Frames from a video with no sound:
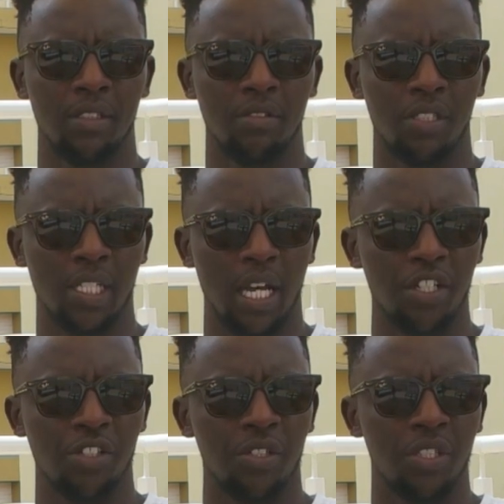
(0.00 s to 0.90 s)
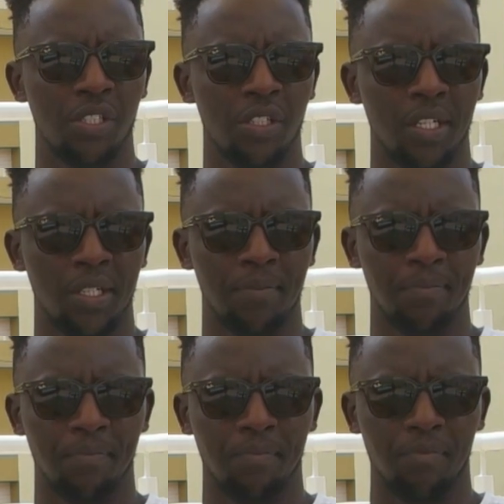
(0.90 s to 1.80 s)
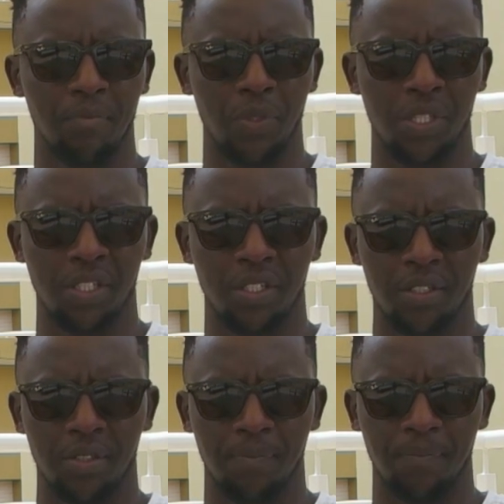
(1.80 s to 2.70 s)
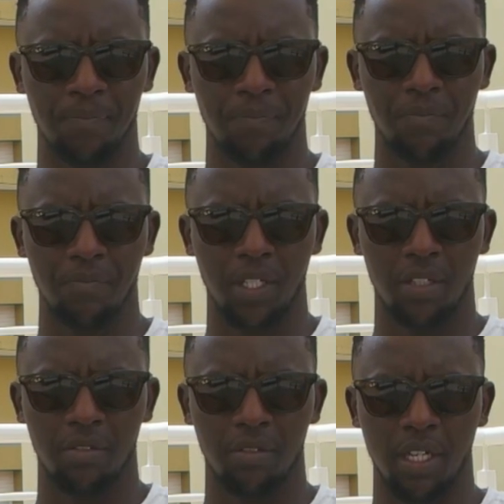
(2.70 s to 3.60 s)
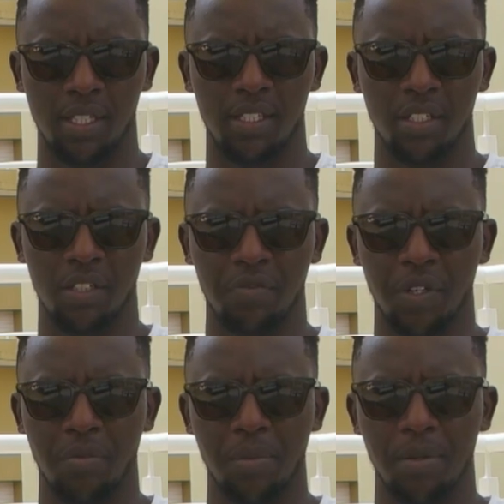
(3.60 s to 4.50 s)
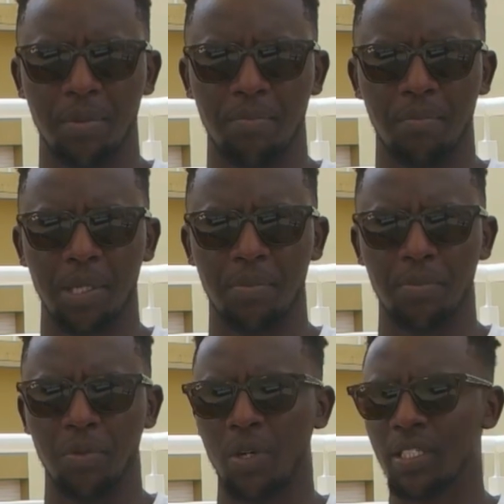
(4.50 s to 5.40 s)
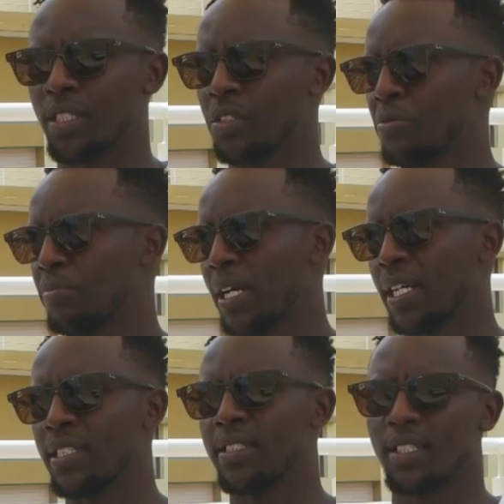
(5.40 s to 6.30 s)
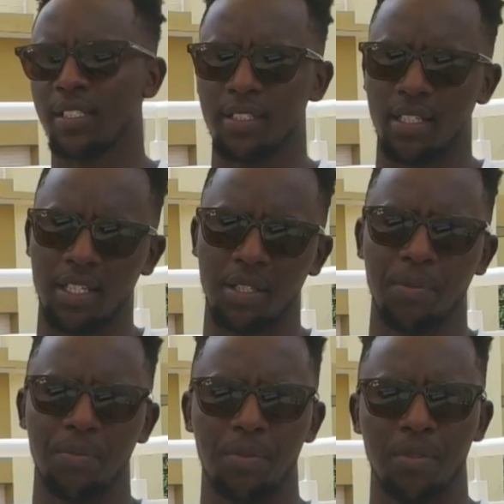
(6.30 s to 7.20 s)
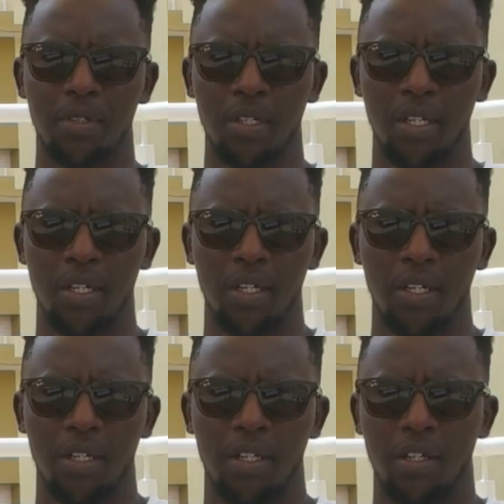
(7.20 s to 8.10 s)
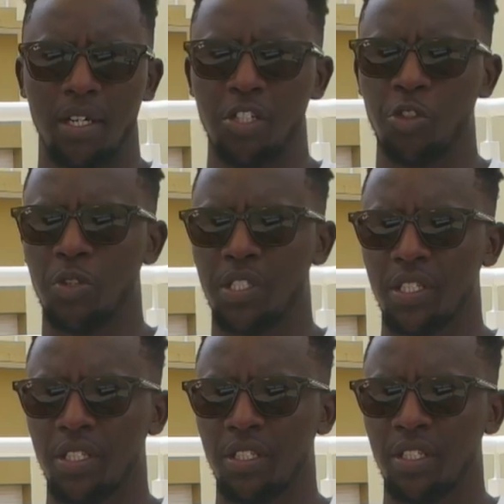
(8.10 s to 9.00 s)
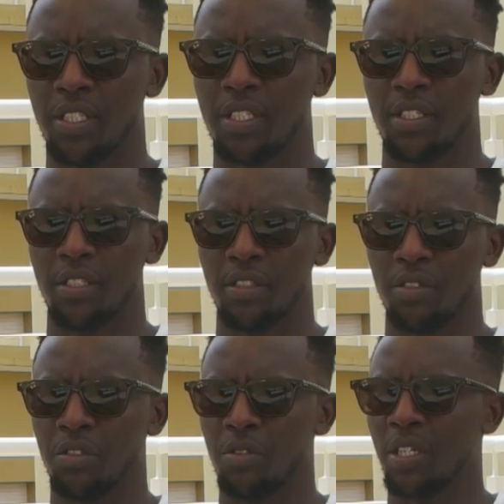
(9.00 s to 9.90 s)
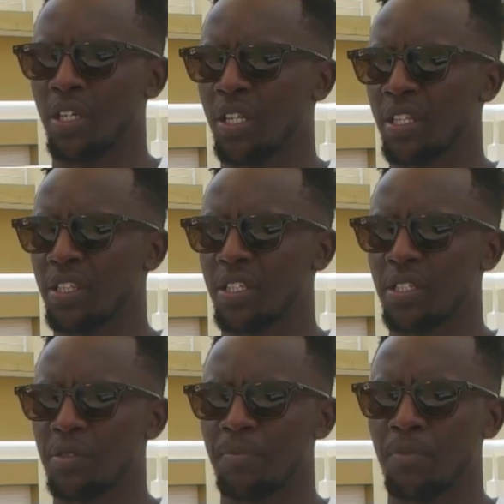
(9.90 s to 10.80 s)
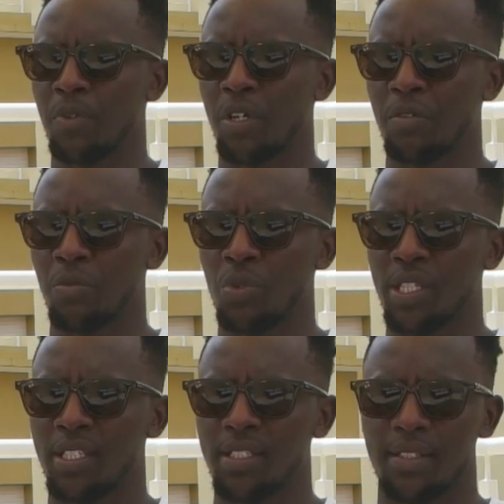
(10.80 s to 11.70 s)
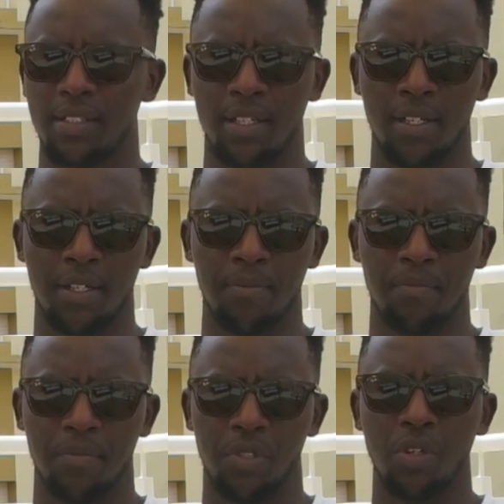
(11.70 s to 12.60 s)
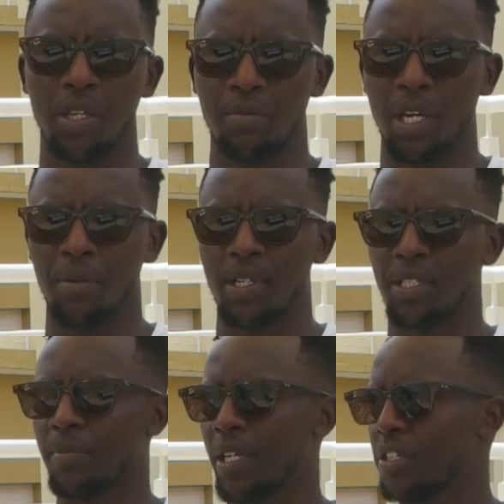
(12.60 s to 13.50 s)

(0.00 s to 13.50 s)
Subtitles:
discussions with, I think, if I remember, many people wanting to buy it, and other people are interested in it, in doing other things with it. So I placed my